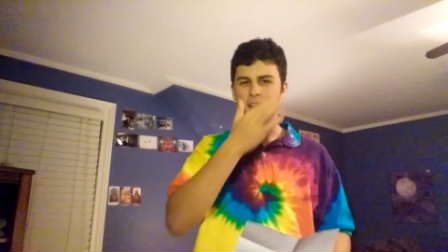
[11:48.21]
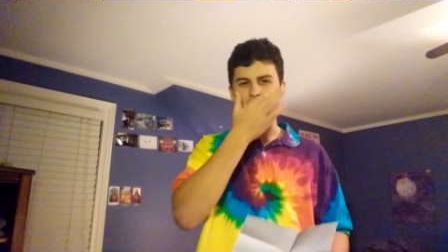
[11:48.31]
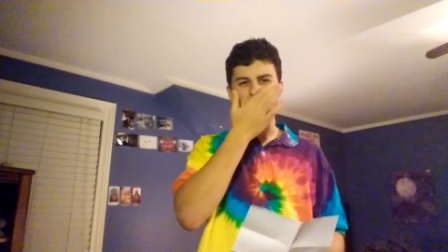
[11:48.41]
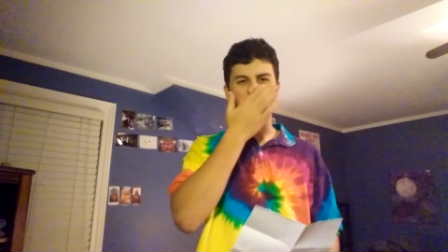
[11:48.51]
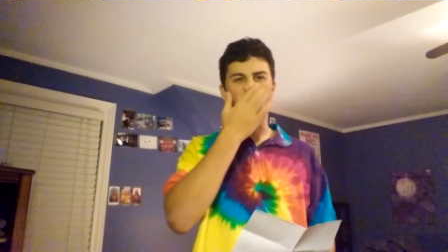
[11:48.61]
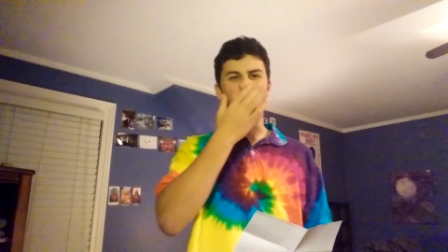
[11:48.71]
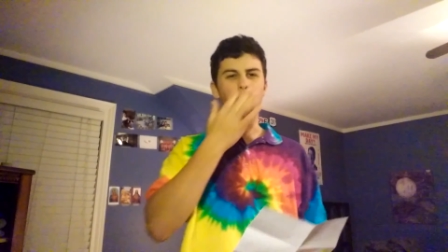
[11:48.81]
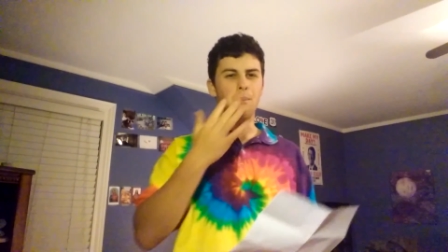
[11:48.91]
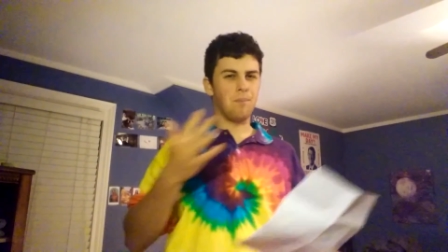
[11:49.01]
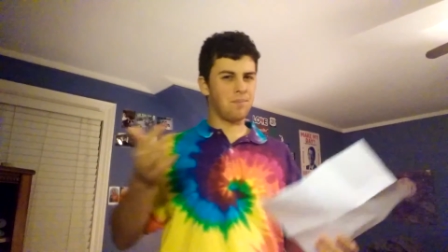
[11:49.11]
And
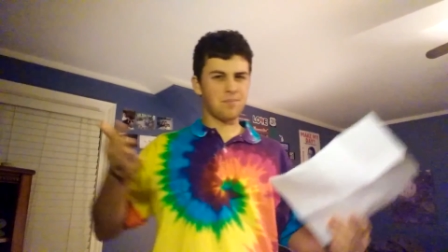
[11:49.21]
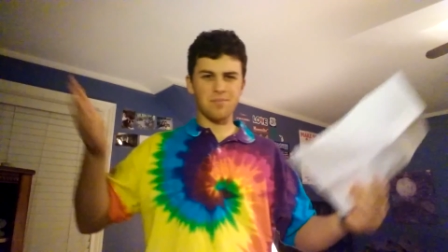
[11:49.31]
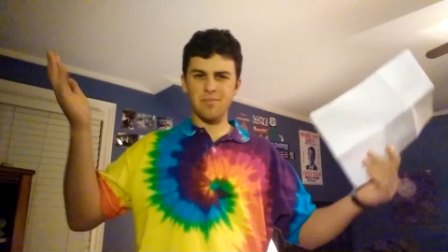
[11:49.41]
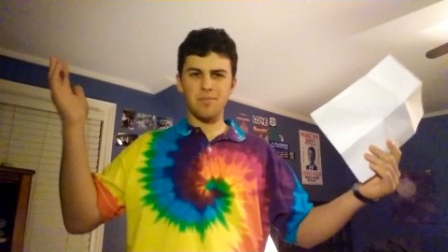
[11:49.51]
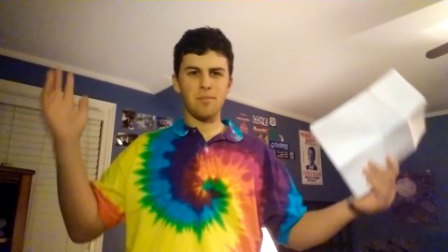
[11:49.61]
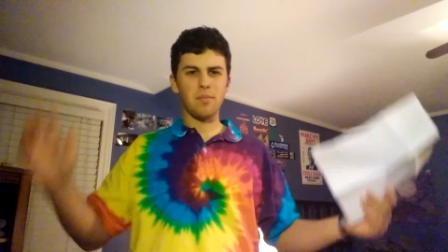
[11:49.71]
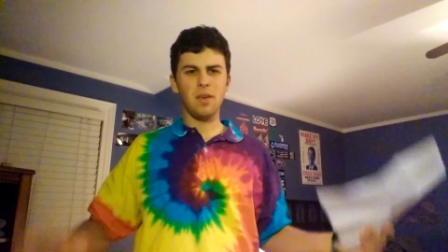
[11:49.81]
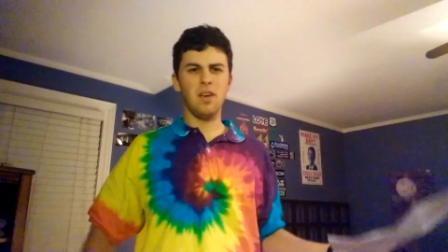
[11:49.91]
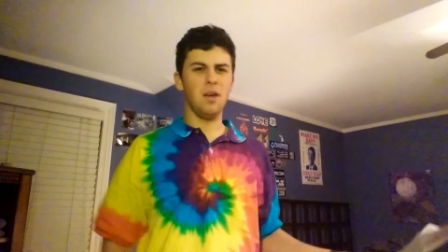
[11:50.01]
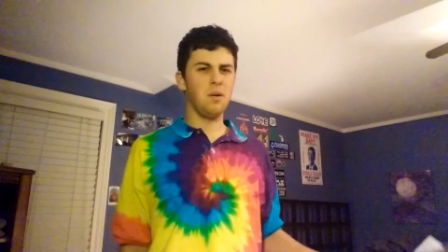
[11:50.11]
um,
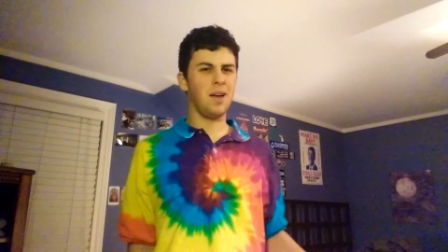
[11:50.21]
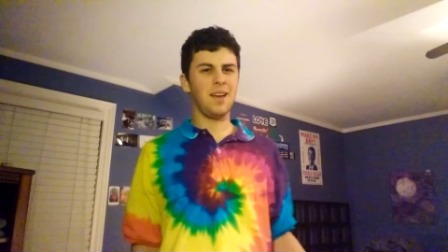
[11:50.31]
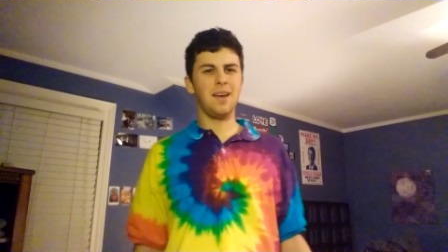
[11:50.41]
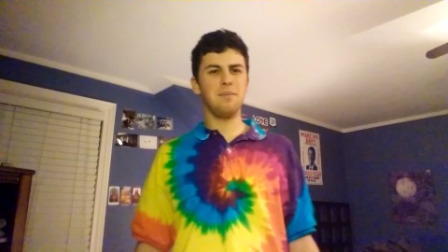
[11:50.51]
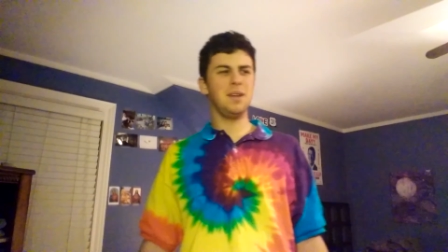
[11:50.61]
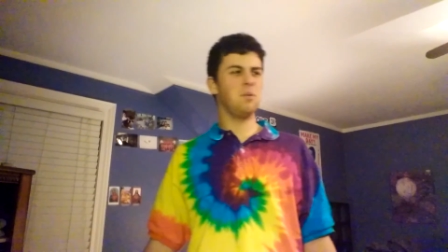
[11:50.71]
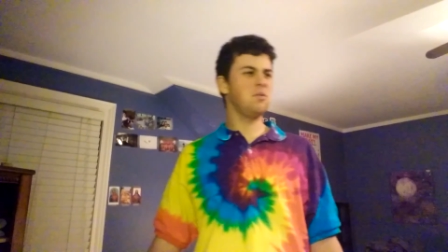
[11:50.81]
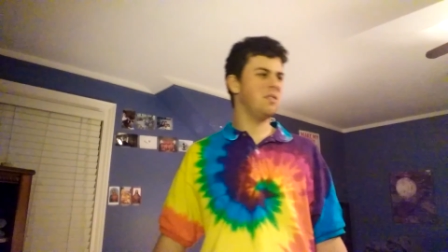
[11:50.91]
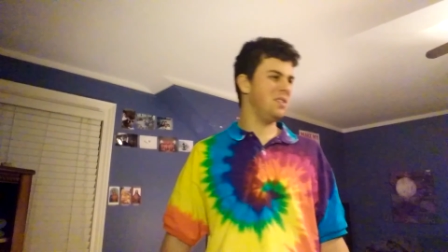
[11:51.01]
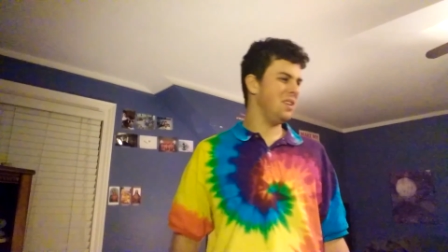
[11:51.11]
it, I, I mean, it
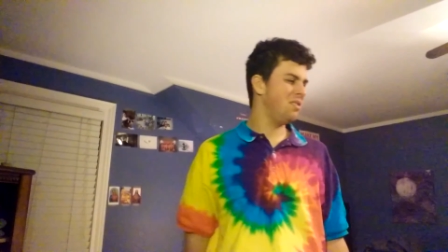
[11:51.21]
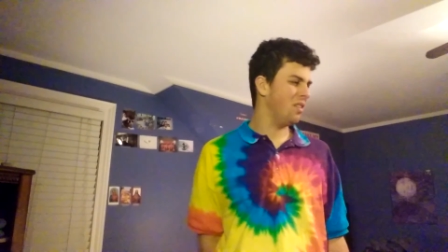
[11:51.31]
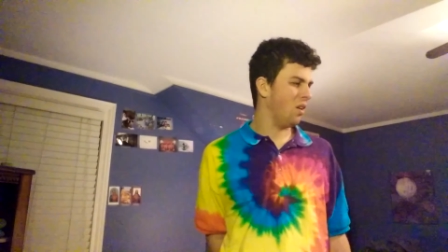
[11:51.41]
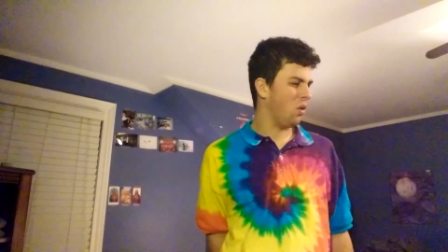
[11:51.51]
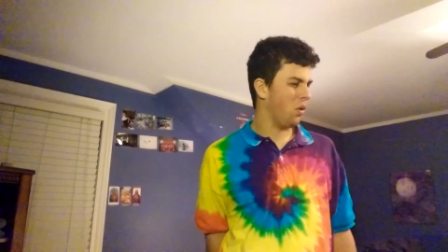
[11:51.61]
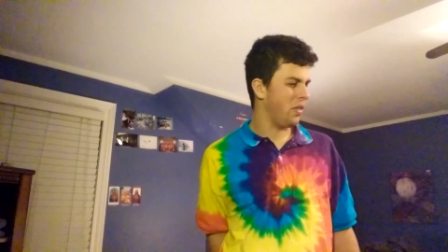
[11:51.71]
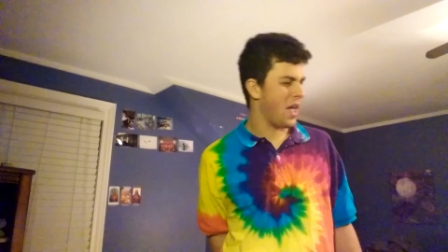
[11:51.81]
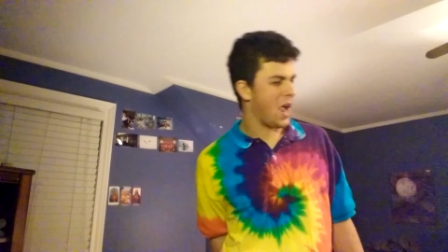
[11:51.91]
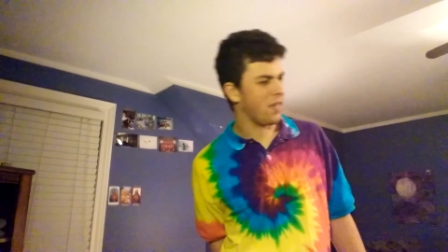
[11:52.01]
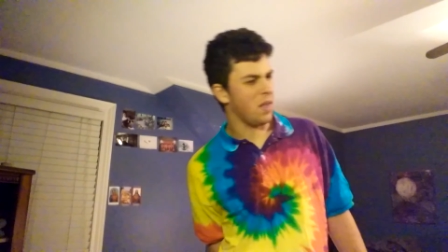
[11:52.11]
was a decent little
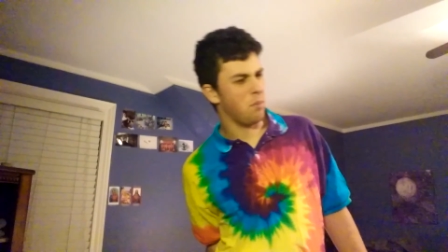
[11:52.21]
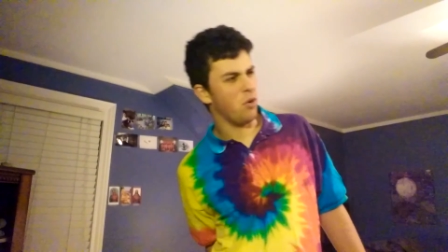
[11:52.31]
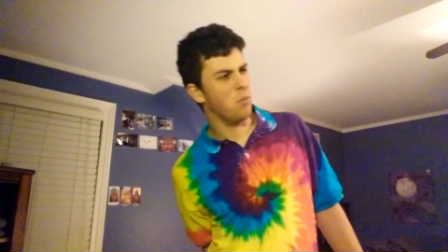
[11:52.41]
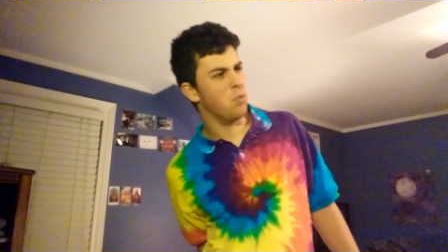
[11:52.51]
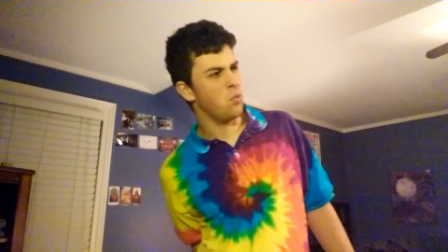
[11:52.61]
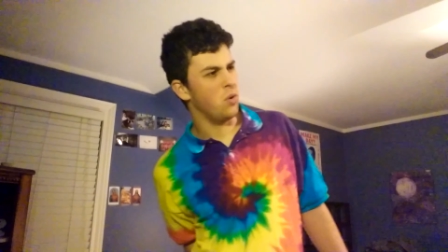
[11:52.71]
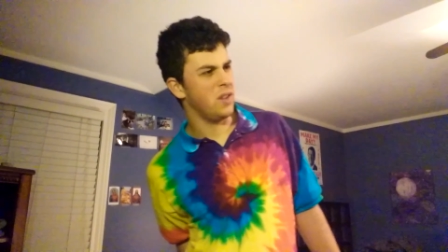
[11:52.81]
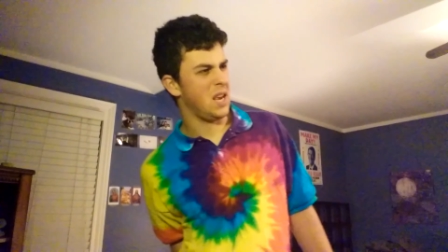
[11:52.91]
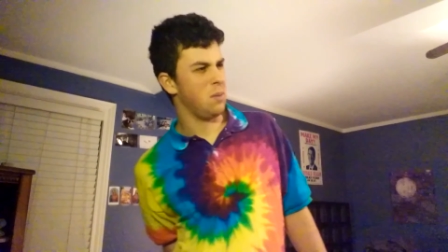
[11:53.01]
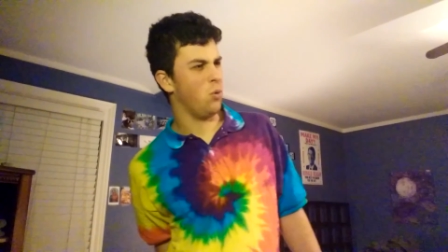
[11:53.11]
attack. They put him through a
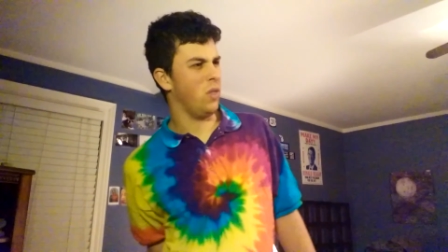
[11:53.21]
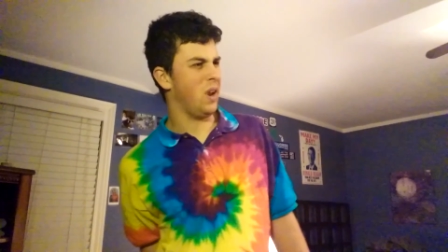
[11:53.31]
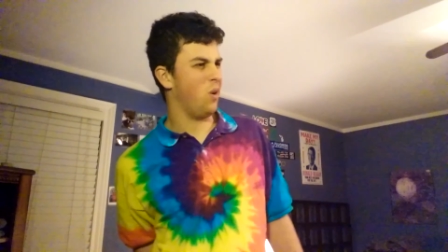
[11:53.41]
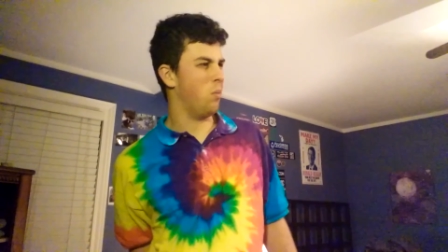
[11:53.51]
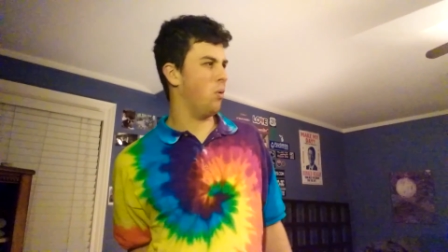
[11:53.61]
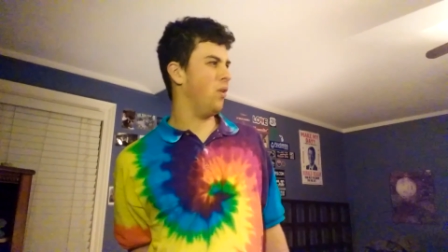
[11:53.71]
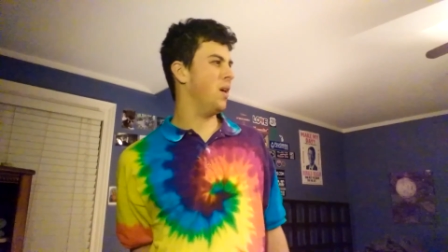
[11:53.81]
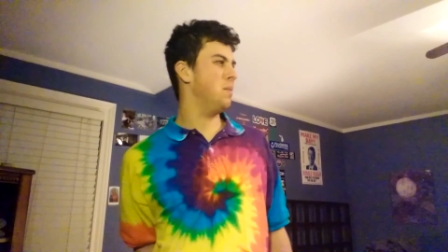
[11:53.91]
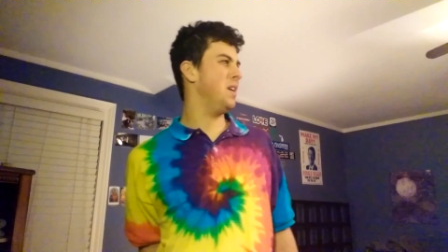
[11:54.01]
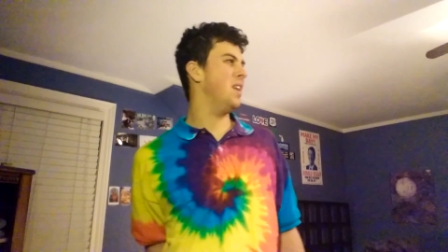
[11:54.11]
table there, but
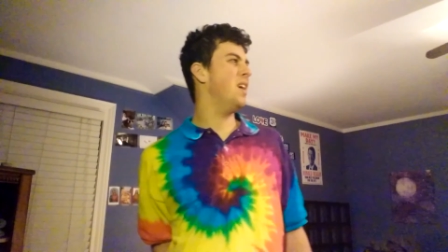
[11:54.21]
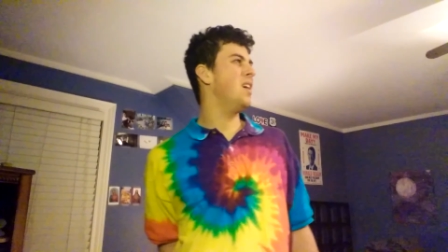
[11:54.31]
I mean,